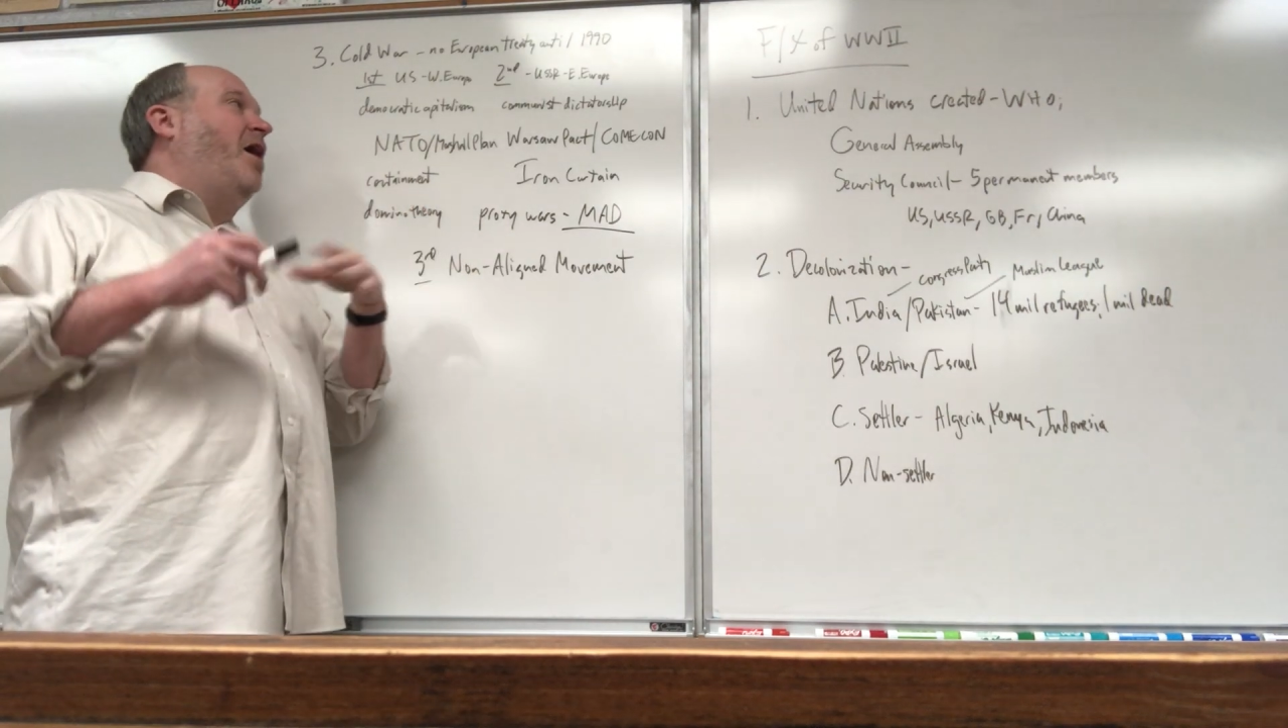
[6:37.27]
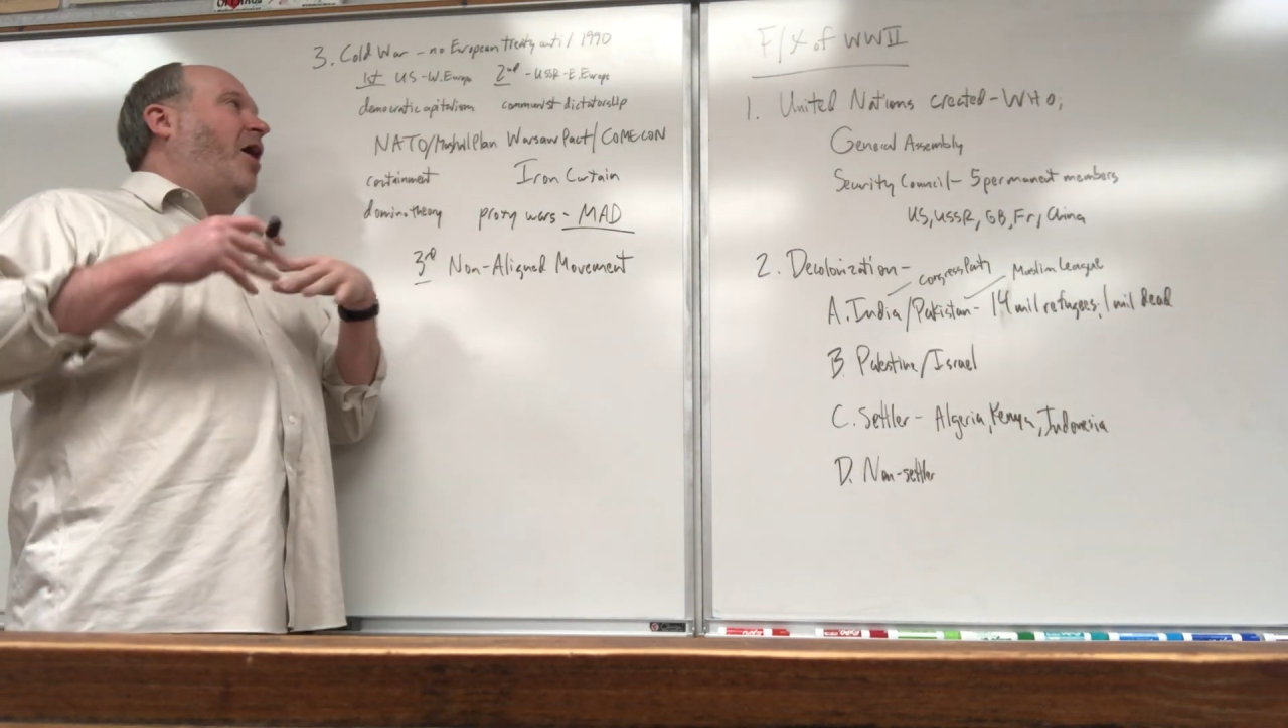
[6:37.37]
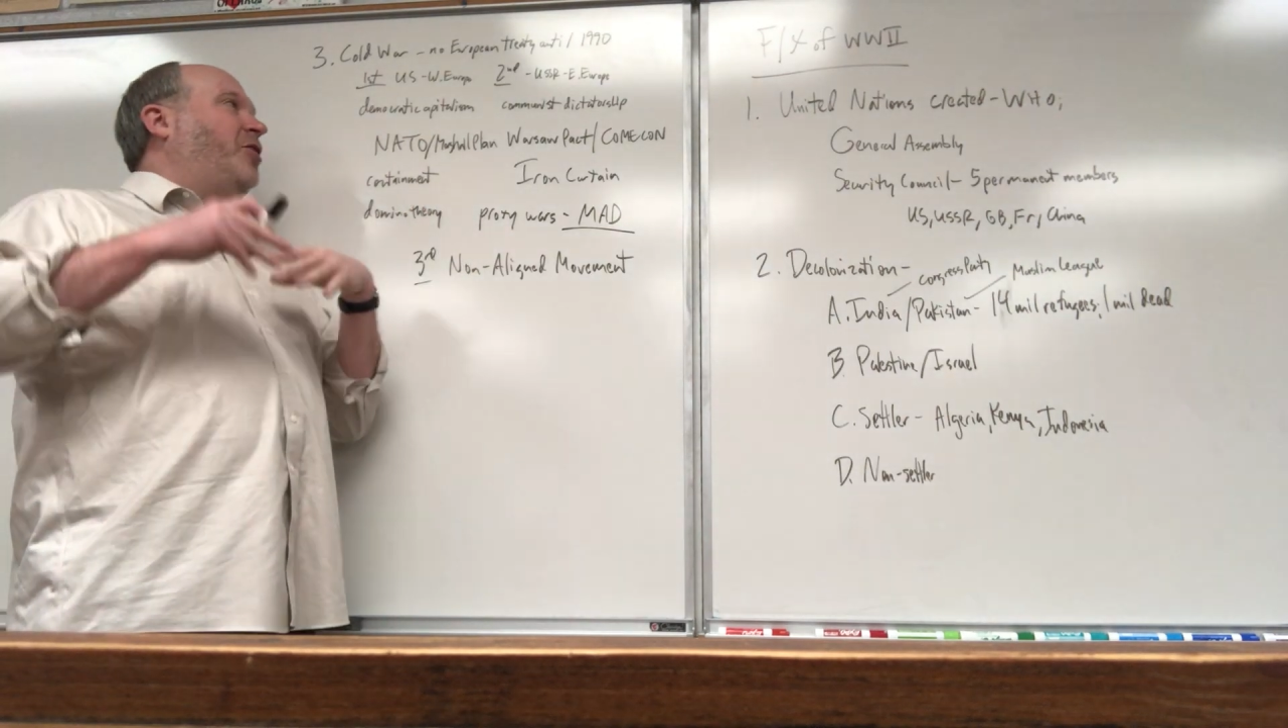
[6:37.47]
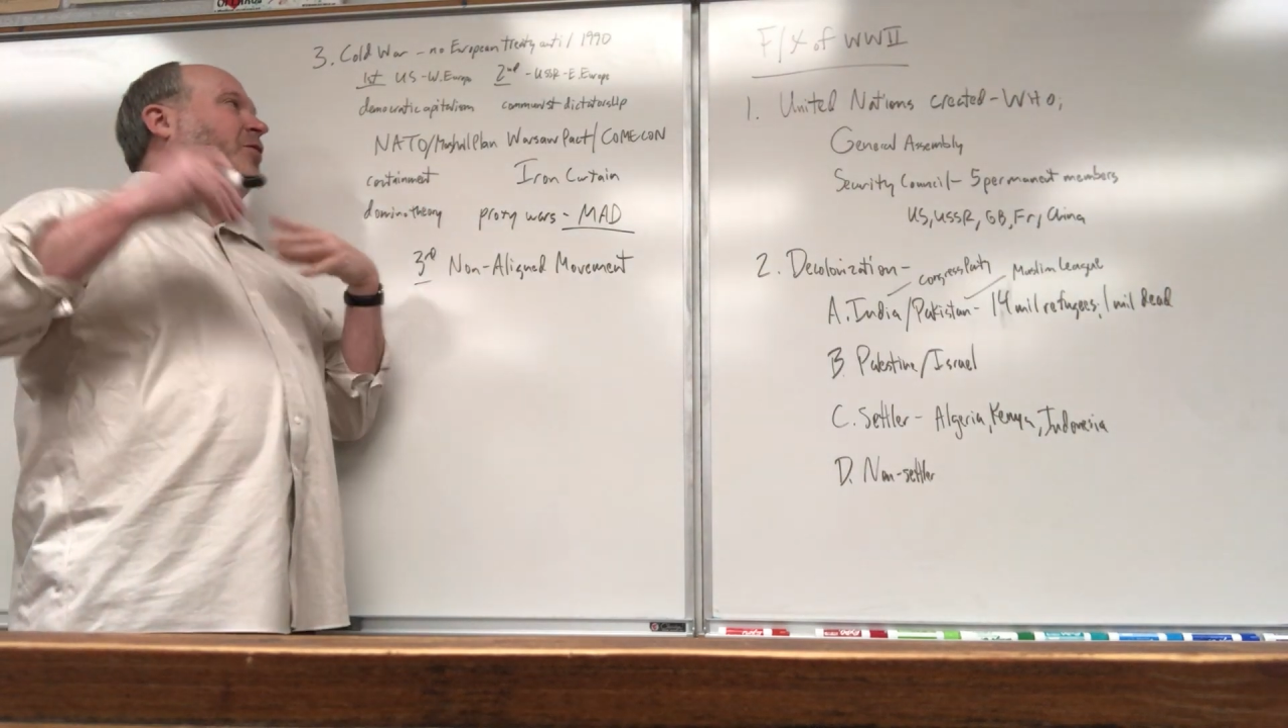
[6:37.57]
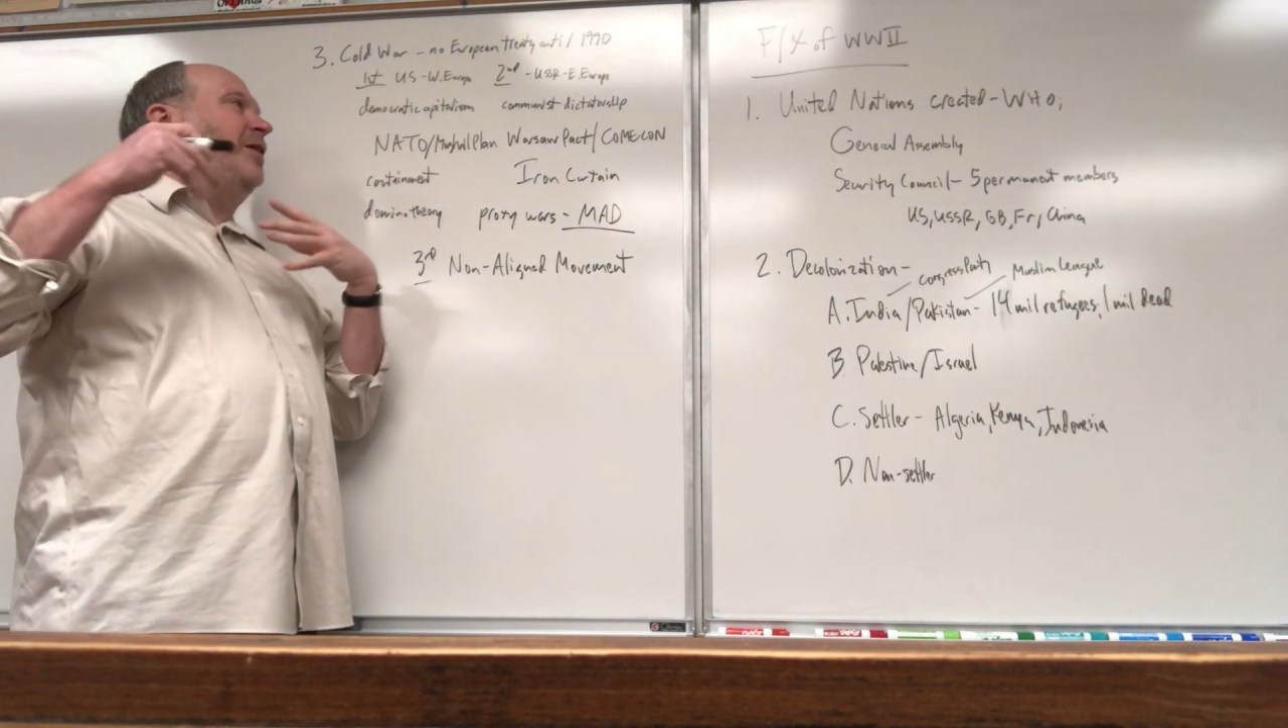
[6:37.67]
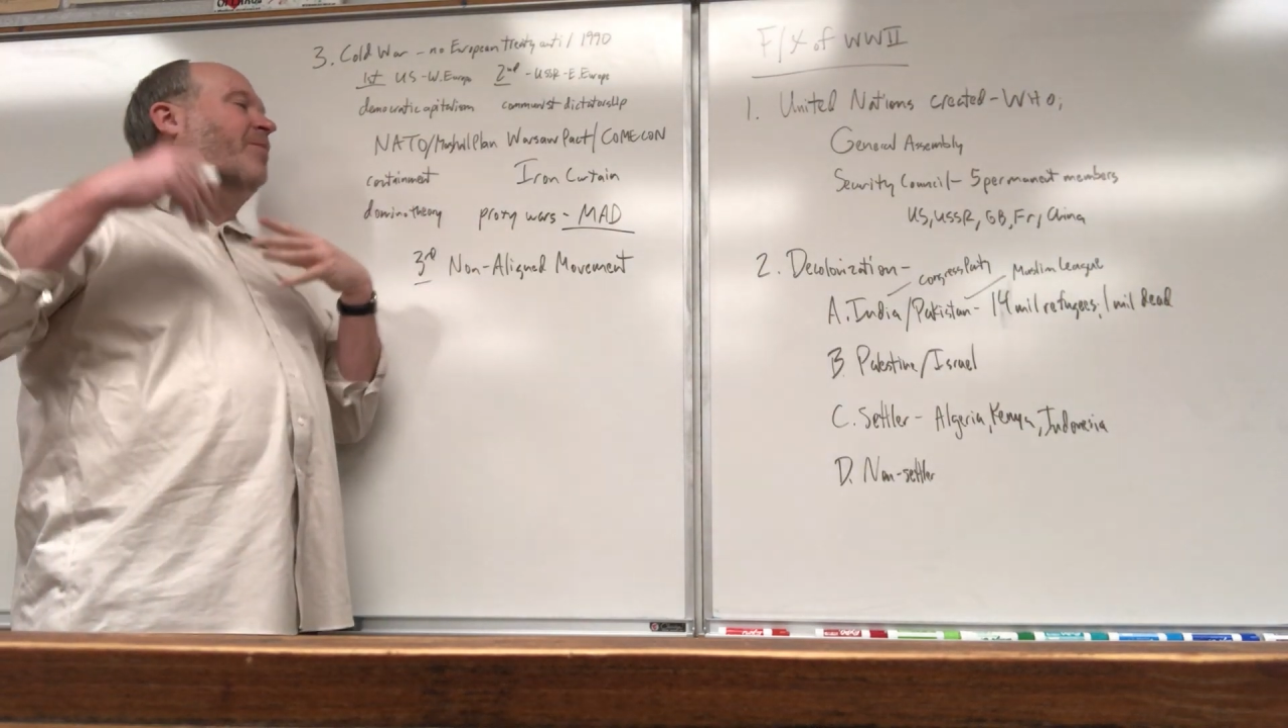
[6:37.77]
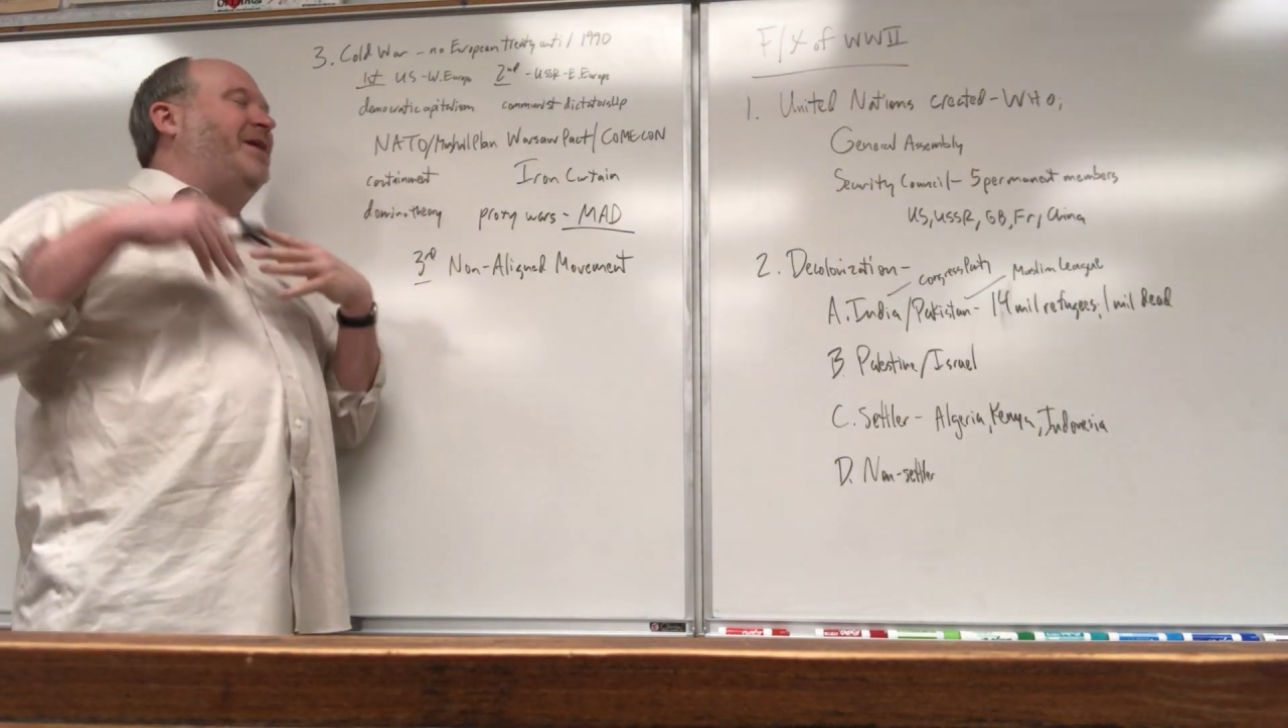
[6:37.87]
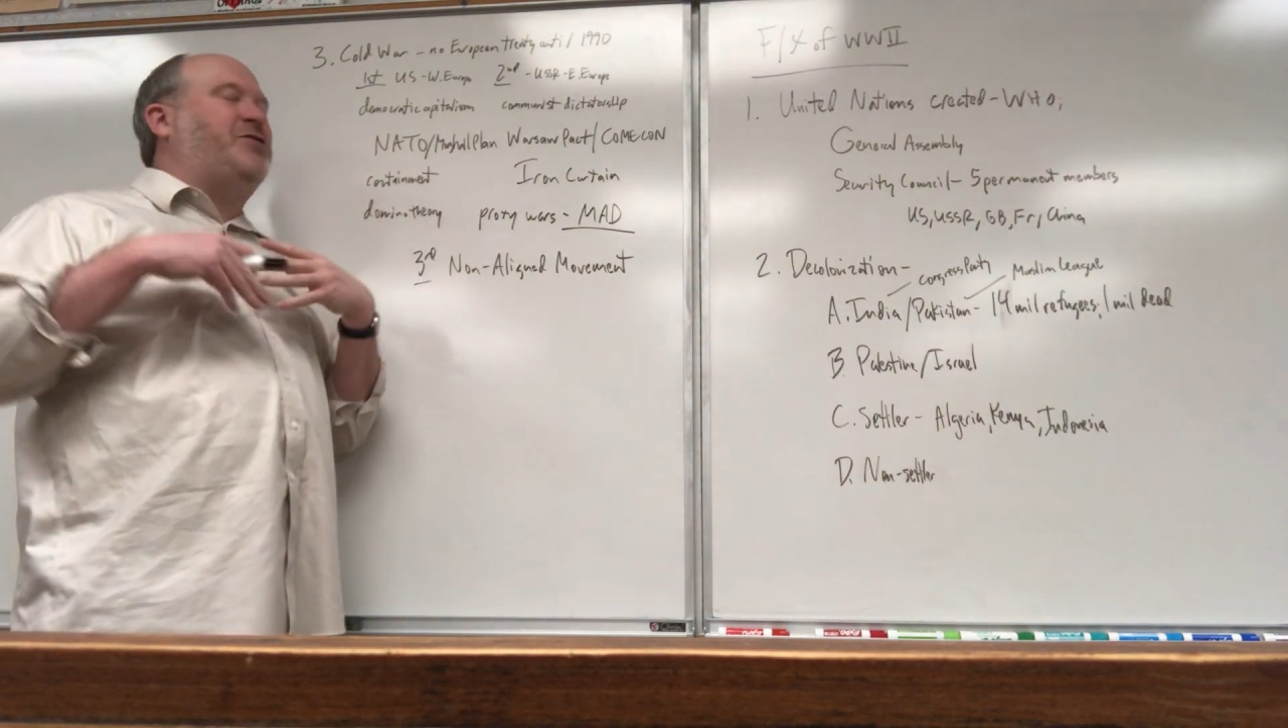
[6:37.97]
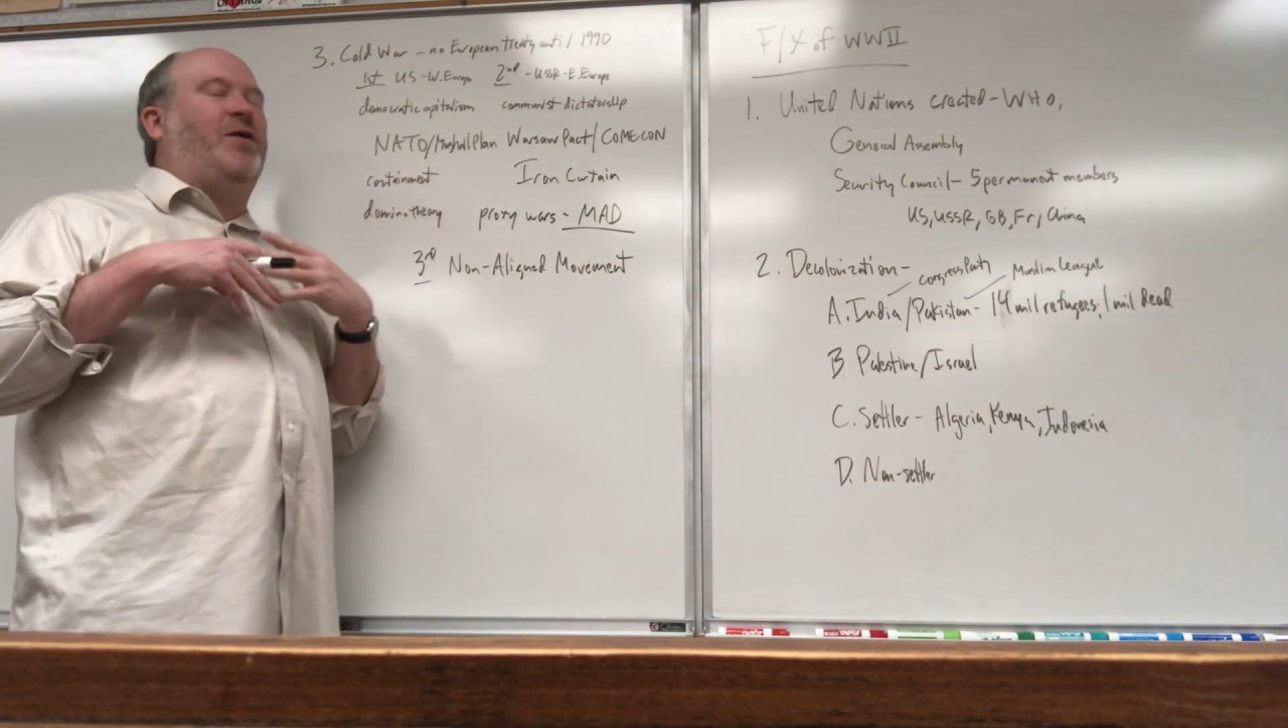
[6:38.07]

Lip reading: are doing their best